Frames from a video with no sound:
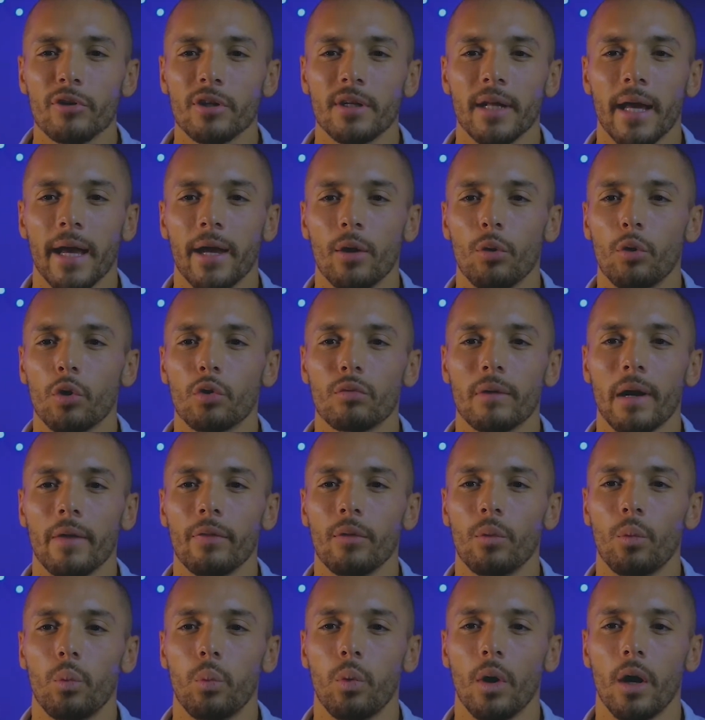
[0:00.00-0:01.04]
day, all around
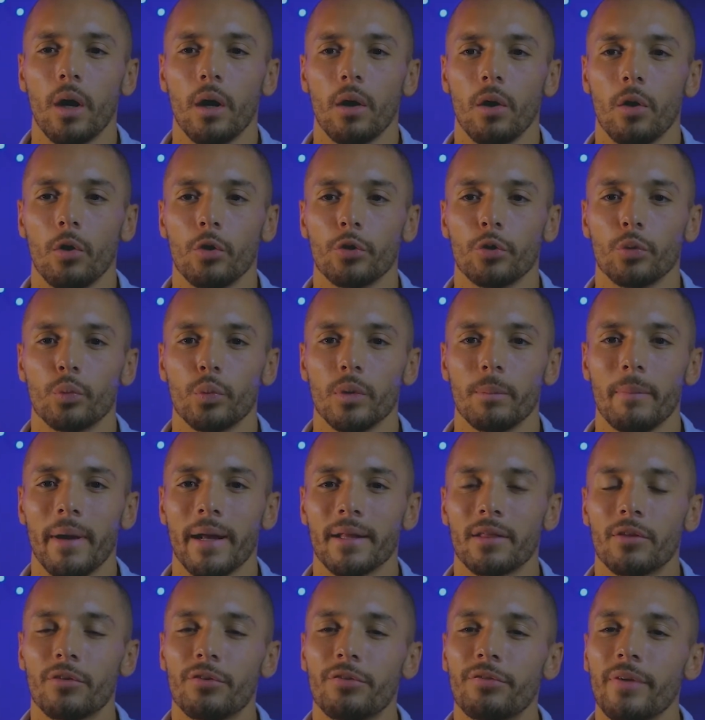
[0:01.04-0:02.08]
the world, we
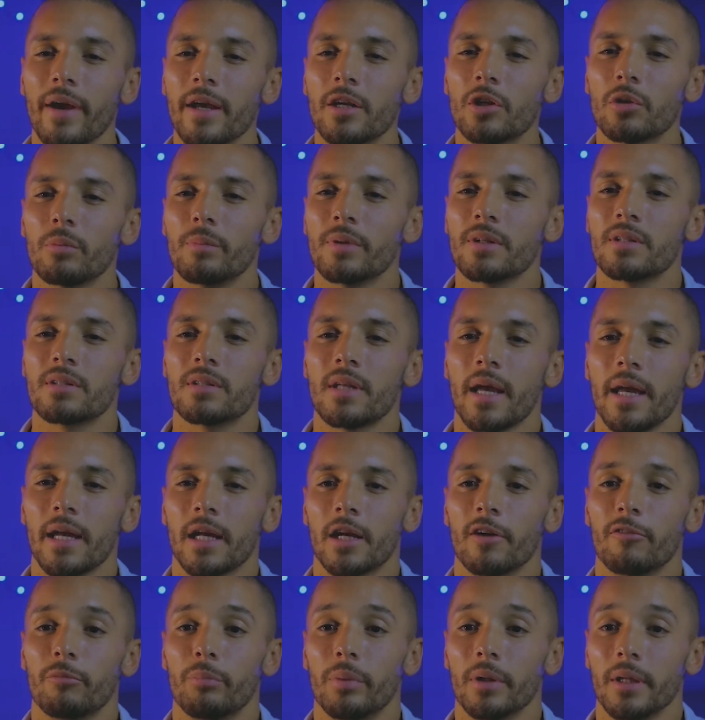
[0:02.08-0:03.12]
make the fatal
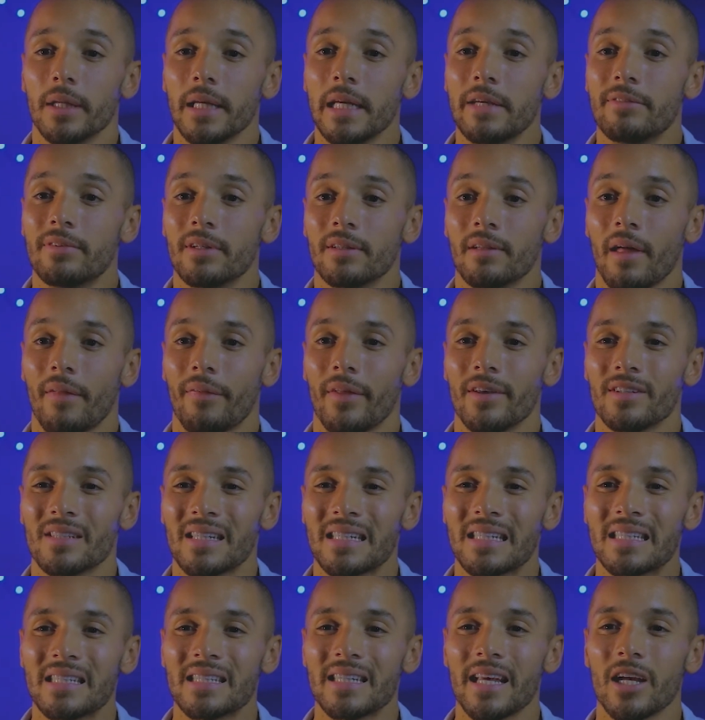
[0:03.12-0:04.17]
mistake of believing that there's a
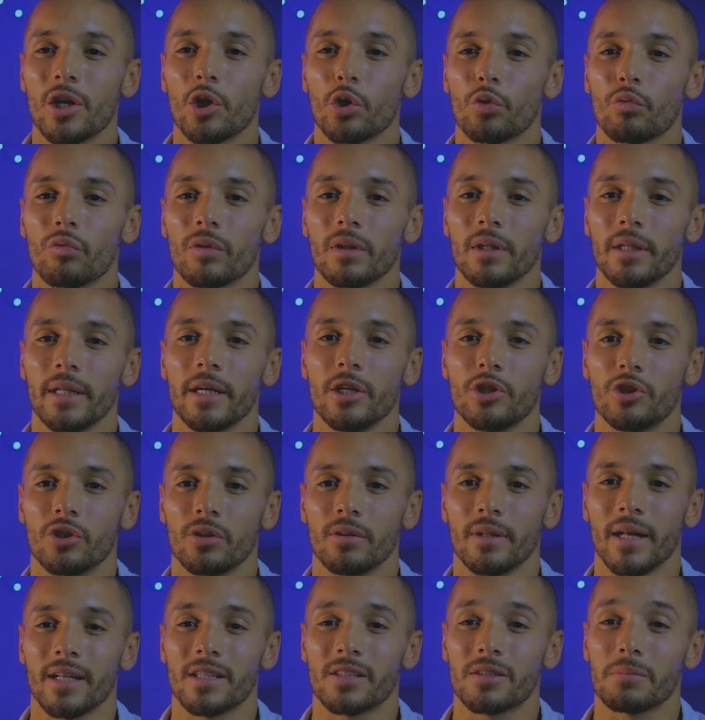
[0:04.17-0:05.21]
single
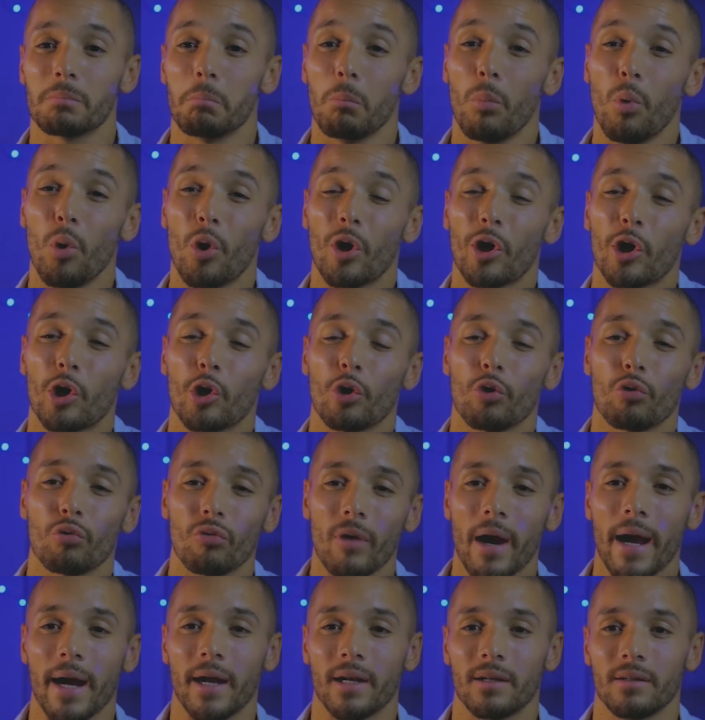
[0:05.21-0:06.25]
religion that's more
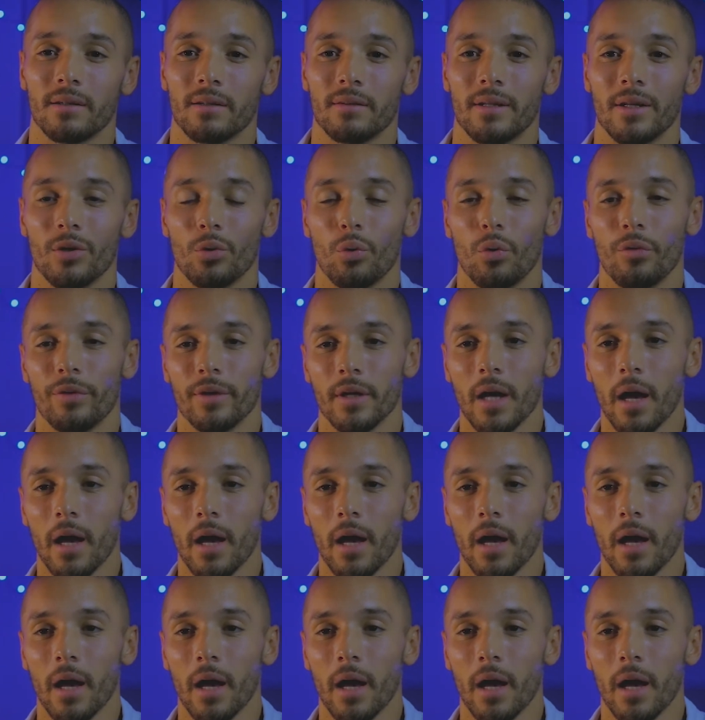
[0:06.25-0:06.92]
correct than all the